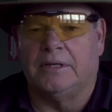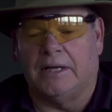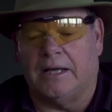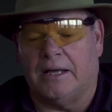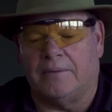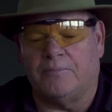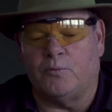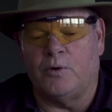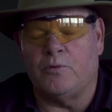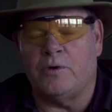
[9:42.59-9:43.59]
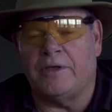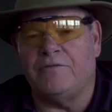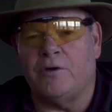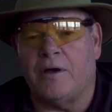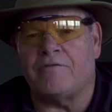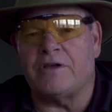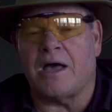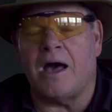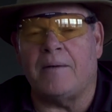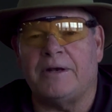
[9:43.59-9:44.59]
We will give you every
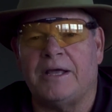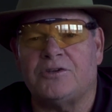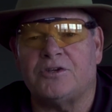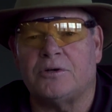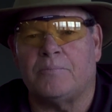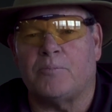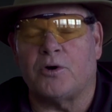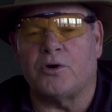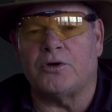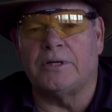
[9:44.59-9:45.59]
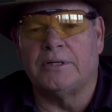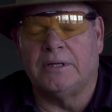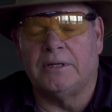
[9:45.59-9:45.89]
combination of bird,